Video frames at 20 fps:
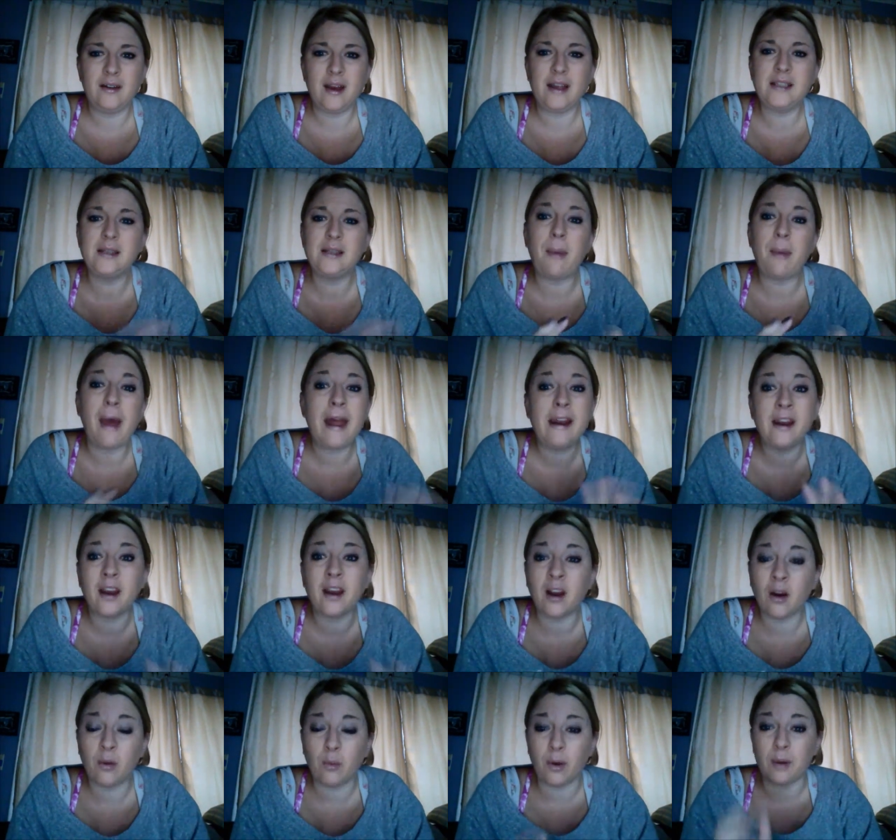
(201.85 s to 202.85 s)
It depends
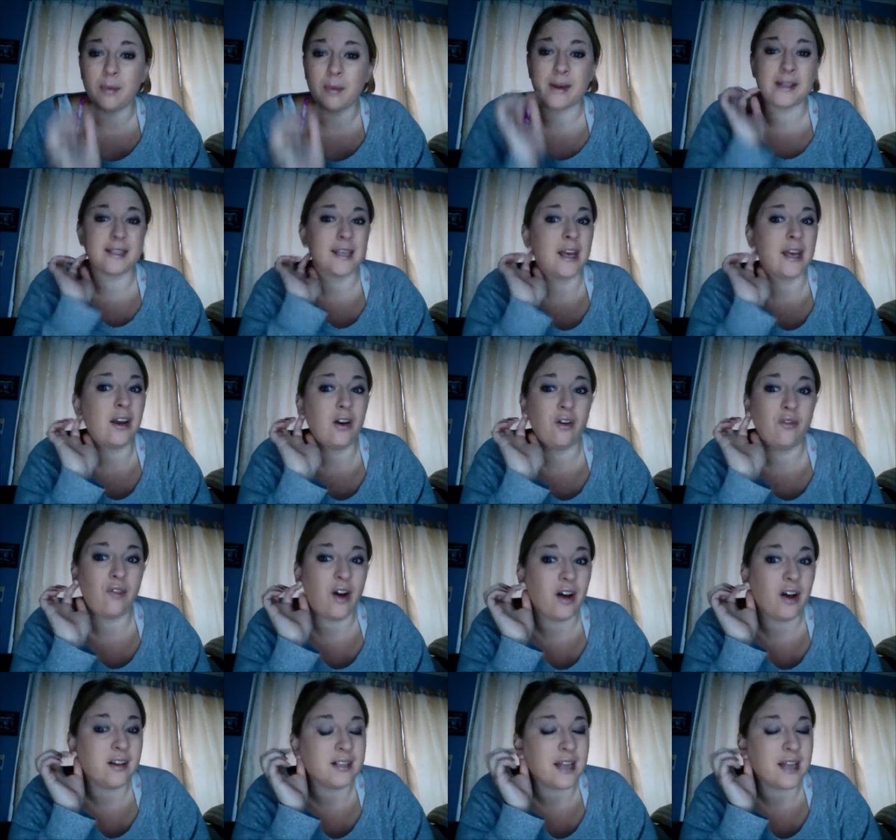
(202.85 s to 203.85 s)
on where my cycle
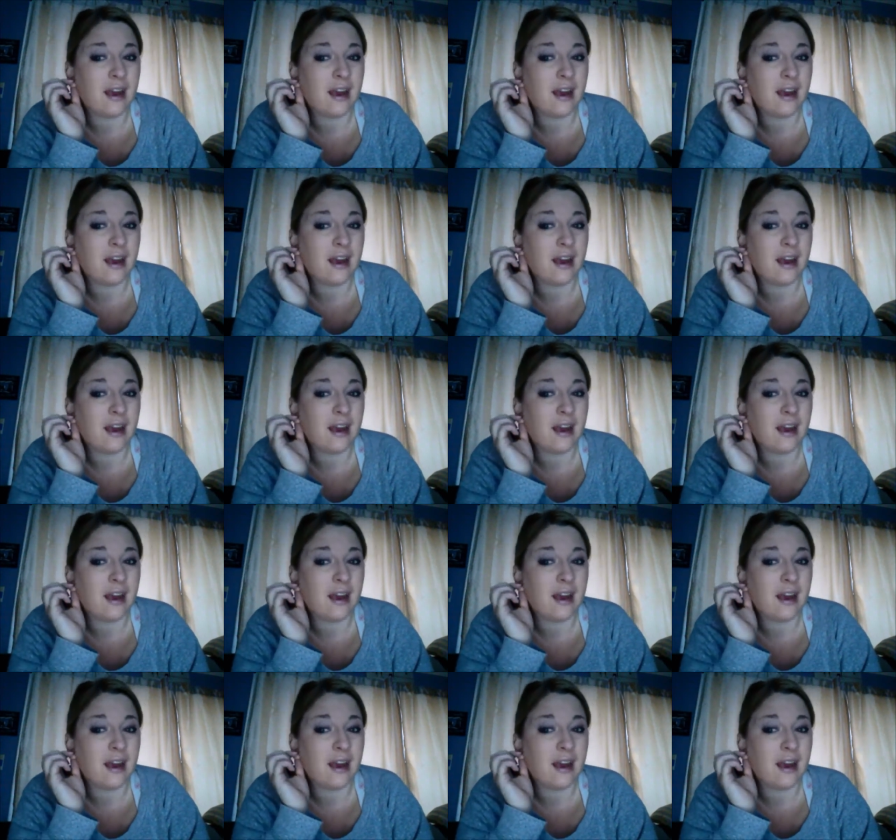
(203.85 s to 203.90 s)
falls.